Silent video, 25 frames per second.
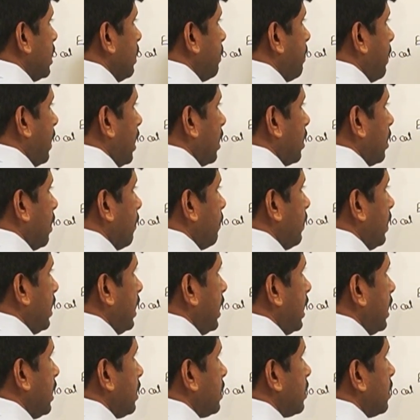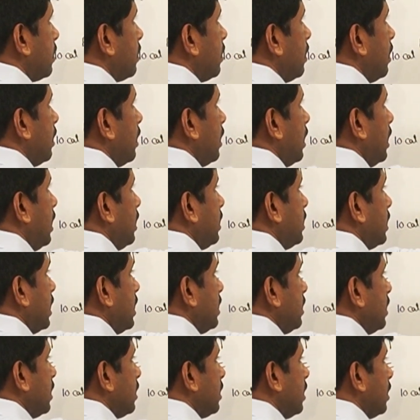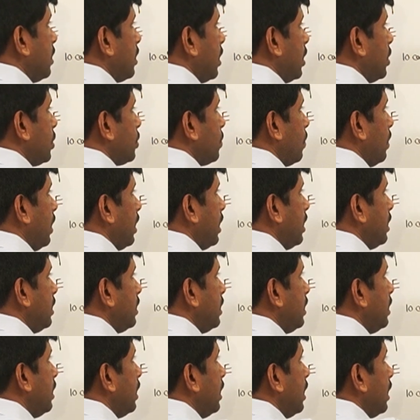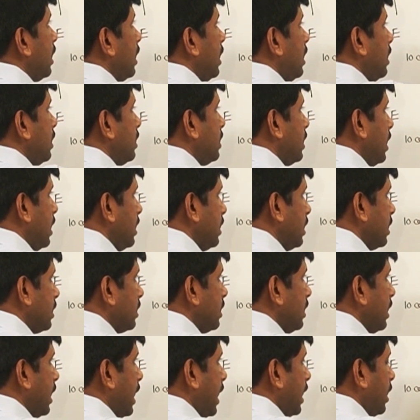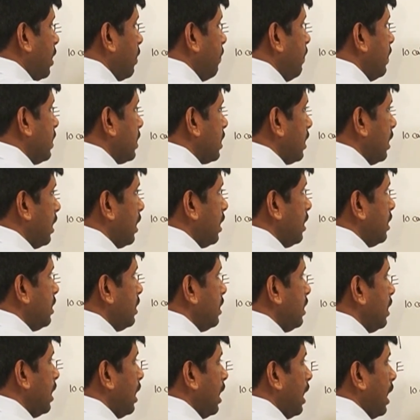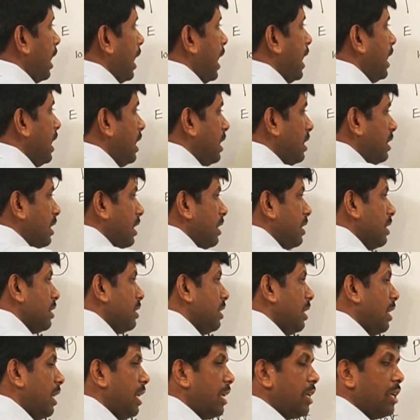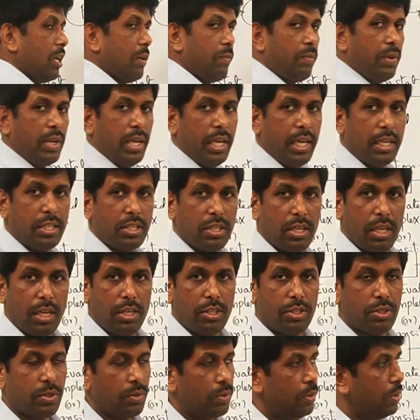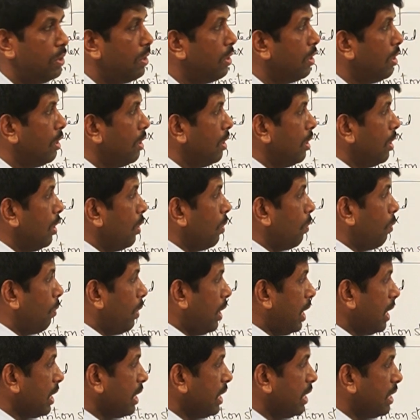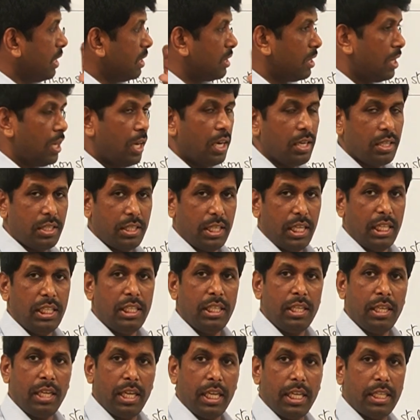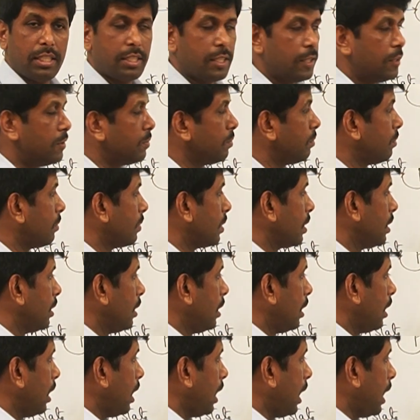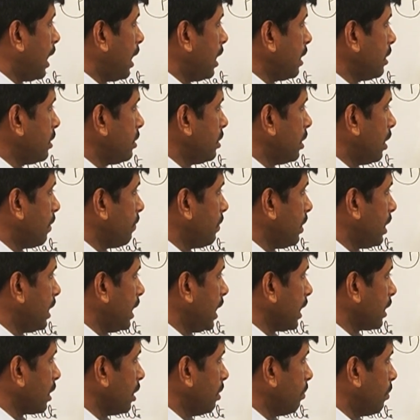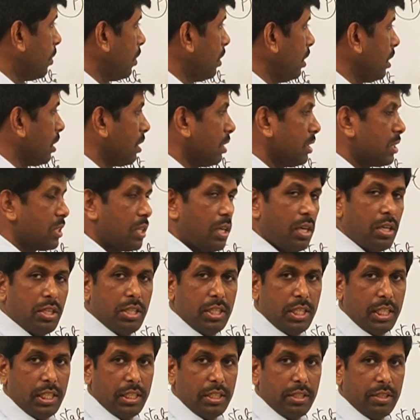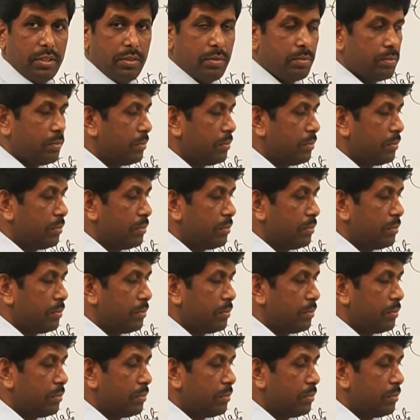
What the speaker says: the path of the reaction, it changes the threshold energy, it changes the activation energy, and it changes the rate of reaction also. What it is not changing is energy of the reactant molecules not changed,